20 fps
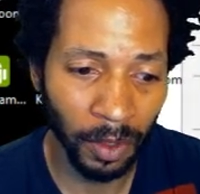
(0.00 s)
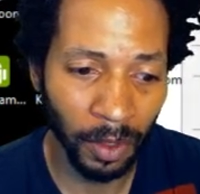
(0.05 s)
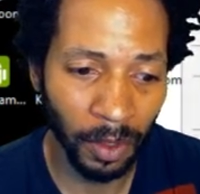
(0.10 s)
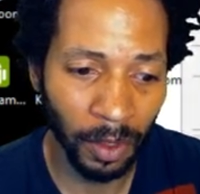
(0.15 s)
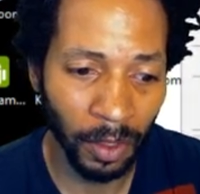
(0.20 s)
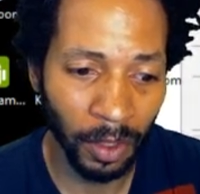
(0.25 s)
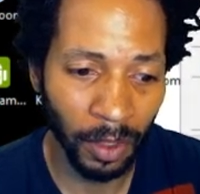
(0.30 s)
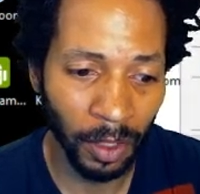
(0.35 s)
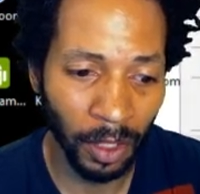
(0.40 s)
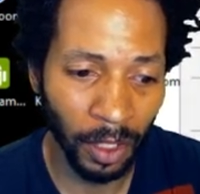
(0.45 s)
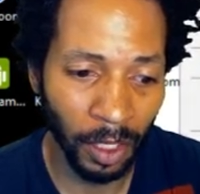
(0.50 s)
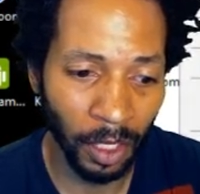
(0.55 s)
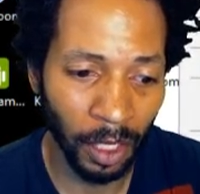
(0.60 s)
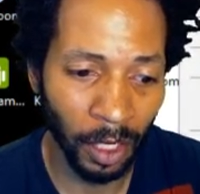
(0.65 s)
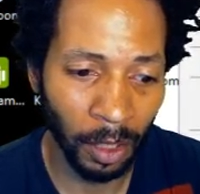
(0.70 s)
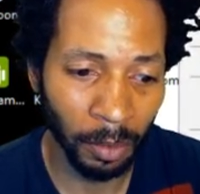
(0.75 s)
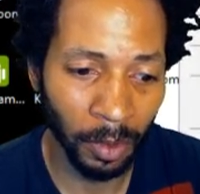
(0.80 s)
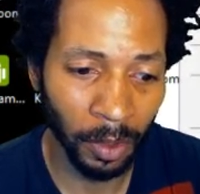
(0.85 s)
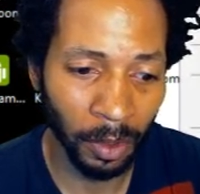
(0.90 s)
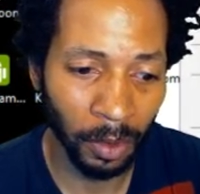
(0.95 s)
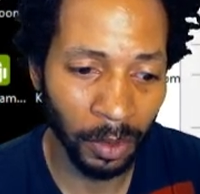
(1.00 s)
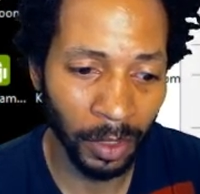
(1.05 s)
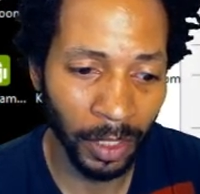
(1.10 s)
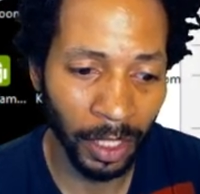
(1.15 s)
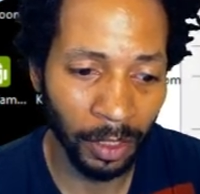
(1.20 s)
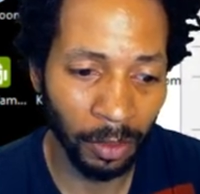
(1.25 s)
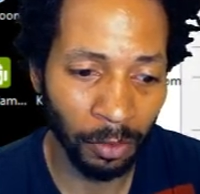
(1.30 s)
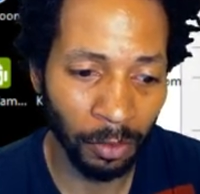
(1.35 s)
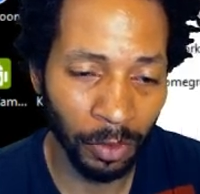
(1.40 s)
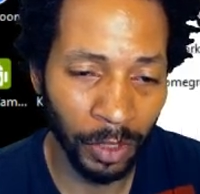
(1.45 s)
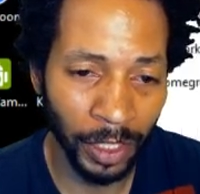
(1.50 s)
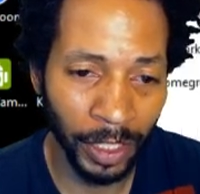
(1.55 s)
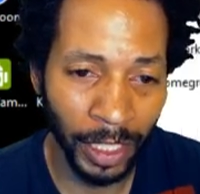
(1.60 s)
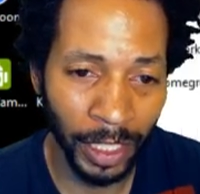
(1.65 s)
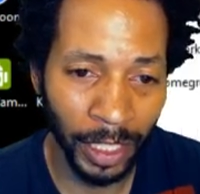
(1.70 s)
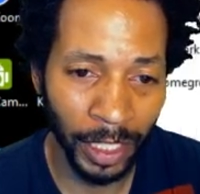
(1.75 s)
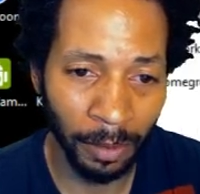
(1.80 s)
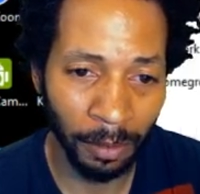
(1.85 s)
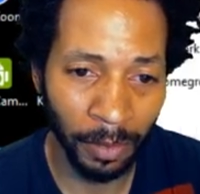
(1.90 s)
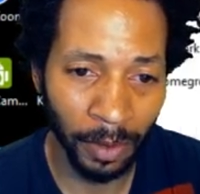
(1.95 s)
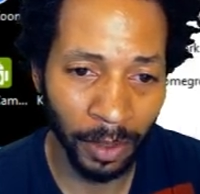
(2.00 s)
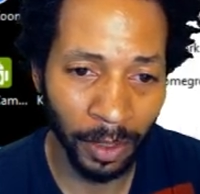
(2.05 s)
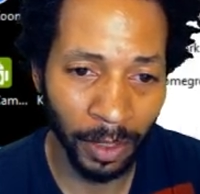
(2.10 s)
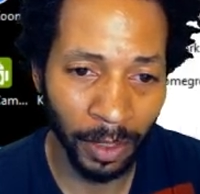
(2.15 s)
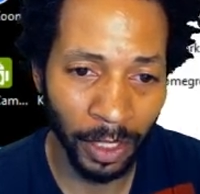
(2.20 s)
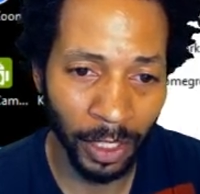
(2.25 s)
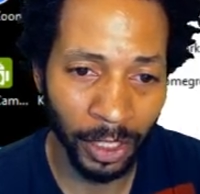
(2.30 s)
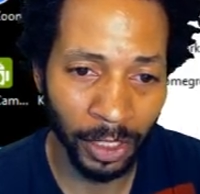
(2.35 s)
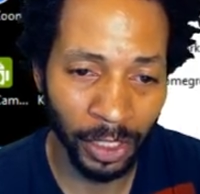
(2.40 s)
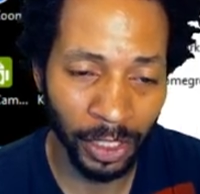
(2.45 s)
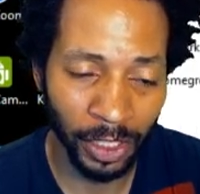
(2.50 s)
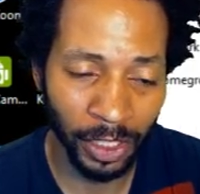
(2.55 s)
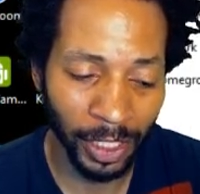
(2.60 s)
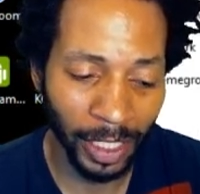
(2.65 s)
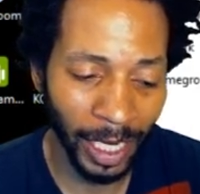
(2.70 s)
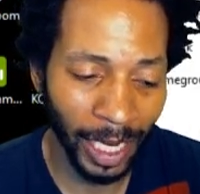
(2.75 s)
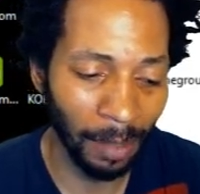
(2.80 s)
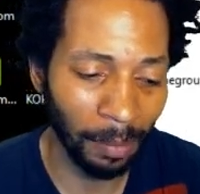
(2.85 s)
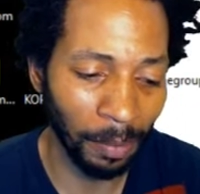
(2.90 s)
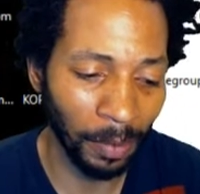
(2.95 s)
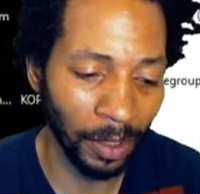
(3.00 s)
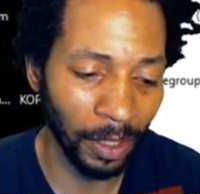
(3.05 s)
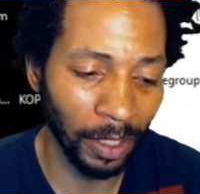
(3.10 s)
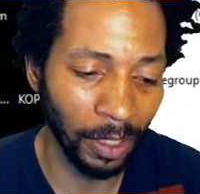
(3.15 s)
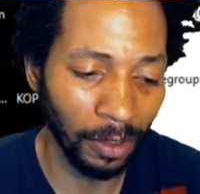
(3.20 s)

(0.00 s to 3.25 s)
go down to rename, and just copy it.